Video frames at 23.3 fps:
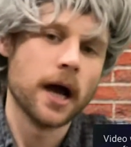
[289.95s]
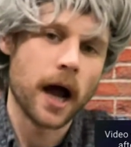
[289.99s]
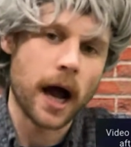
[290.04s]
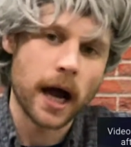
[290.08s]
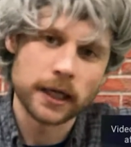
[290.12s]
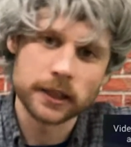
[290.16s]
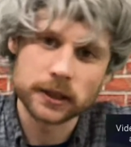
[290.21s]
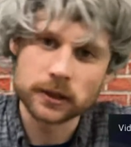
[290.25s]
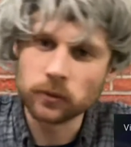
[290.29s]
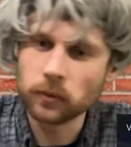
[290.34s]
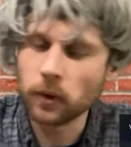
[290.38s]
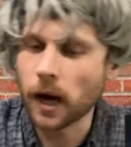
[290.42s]

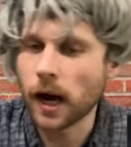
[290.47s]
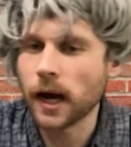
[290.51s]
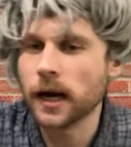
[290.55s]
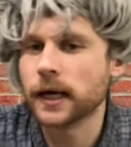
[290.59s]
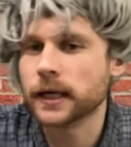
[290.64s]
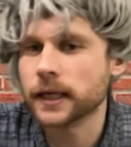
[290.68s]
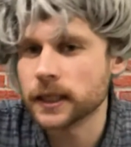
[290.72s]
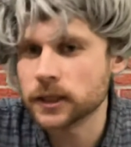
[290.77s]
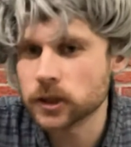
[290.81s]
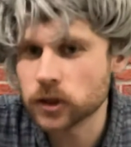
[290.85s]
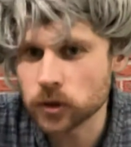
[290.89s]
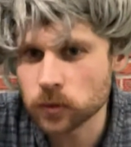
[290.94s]
And I
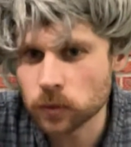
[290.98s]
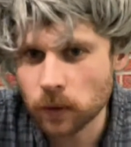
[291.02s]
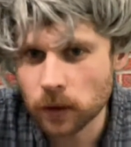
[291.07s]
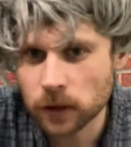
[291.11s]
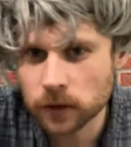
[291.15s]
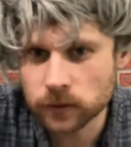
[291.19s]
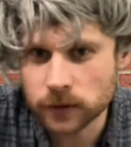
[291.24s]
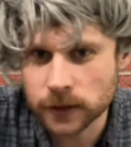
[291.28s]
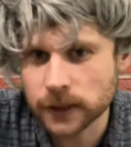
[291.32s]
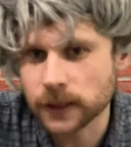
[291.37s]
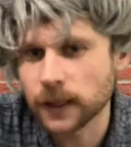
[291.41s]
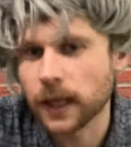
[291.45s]
guess you're
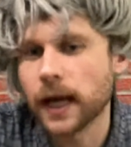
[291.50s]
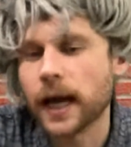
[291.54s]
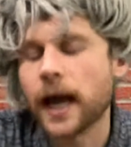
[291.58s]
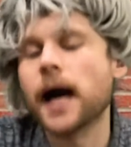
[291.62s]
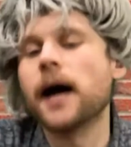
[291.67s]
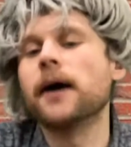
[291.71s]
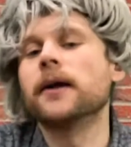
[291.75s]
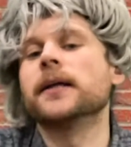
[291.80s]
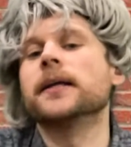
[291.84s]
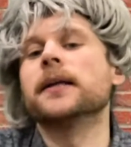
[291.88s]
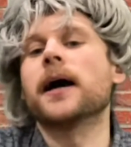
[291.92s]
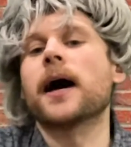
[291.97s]
wondering, like,
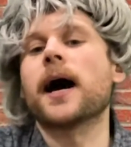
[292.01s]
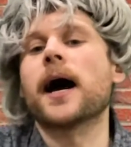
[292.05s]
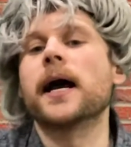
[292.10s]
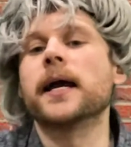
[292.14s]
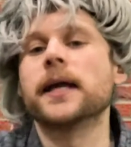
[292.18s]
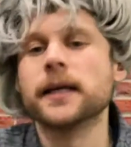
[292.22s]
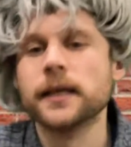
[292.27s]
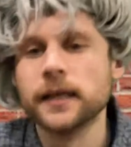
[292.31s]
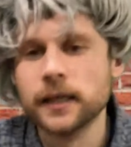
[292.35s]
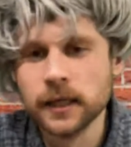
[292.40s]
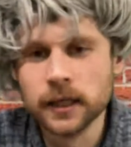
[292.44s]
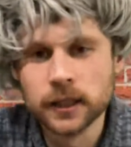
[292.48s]
how did
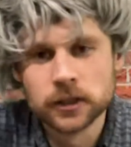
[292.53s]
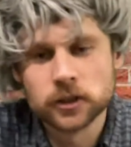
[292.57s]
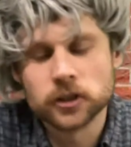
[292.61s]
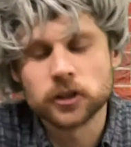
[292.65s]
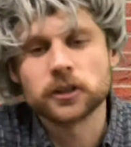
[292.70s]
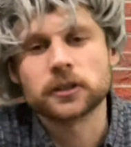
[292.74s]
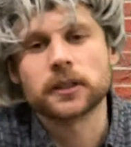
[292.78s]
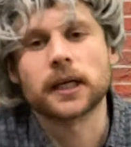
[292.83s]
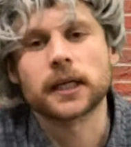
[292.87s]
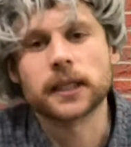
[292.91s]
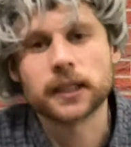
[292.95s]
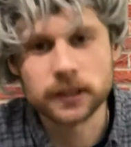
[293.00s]
I,
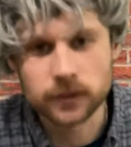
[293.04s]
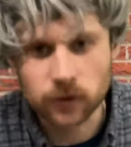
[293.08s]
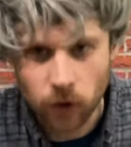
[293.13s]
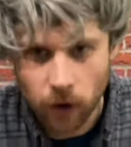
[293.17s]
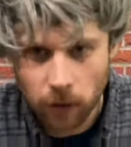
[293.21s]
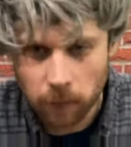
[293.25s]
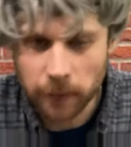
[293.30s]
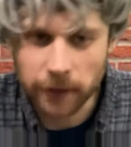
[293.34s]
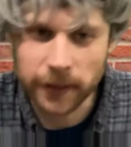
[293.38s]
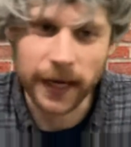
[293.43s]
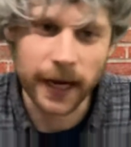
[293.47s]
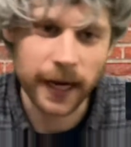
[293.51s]
just like a
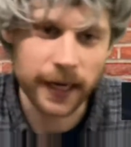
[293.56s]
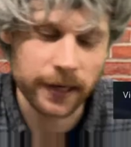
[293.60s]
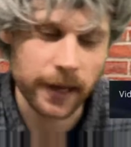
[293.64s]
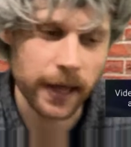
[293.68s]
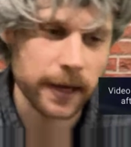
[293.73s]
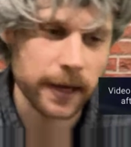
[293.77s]
normal guy